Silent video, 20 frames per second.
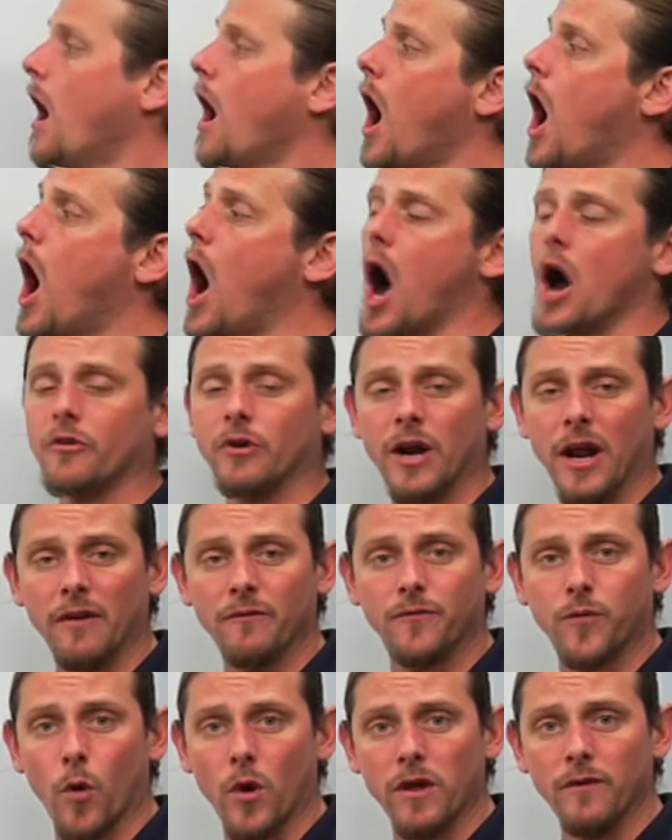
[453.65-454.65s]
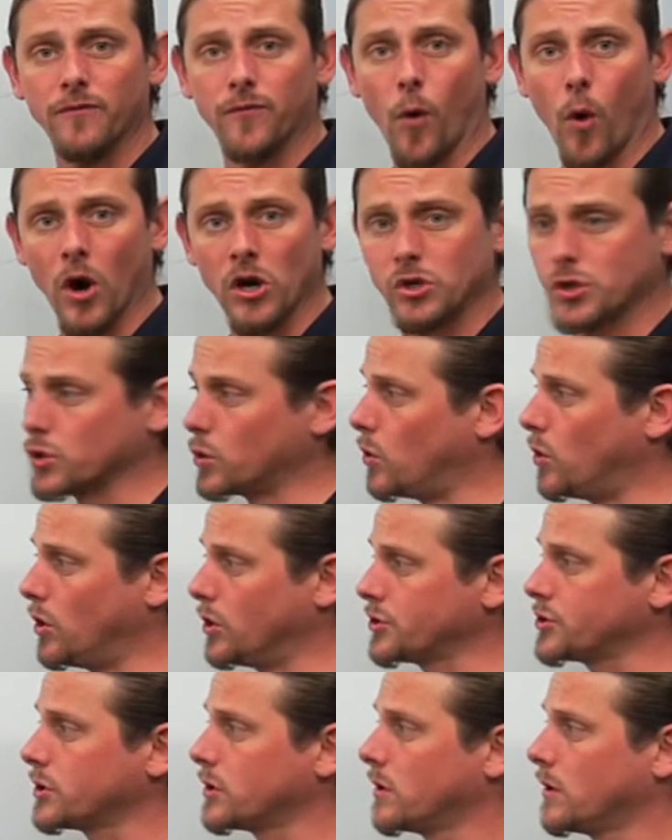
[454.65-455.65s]
one hundred forty-four
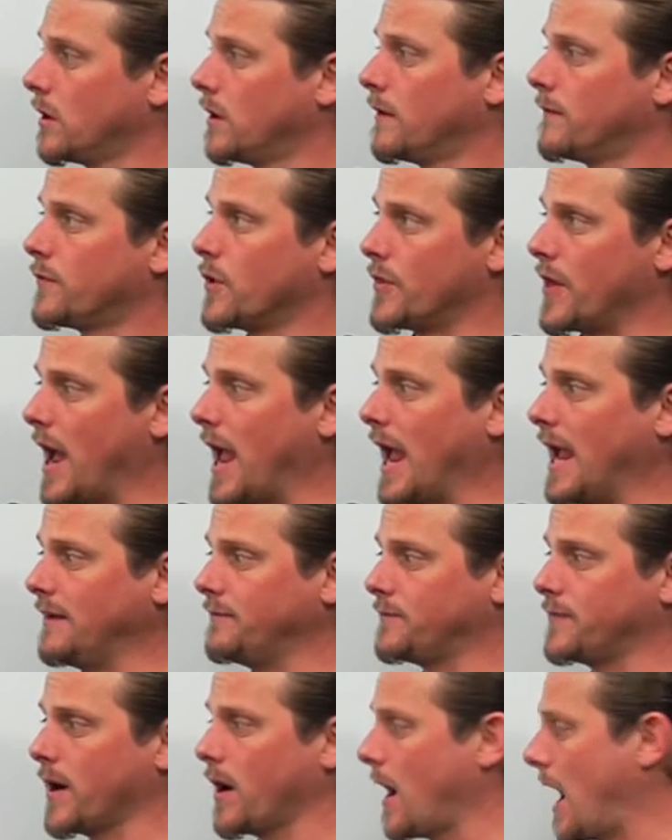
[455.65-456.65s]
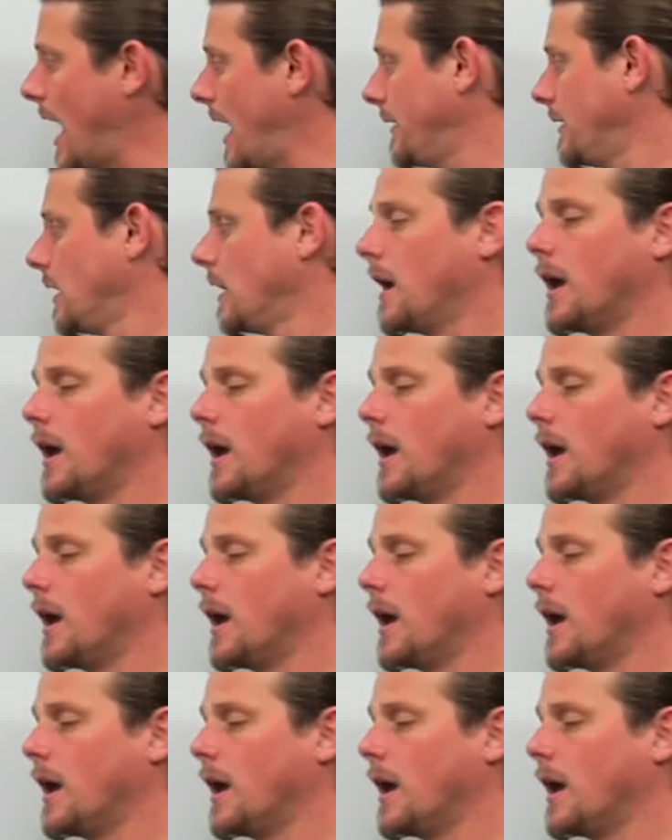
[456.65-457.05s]
joules for the eight farad,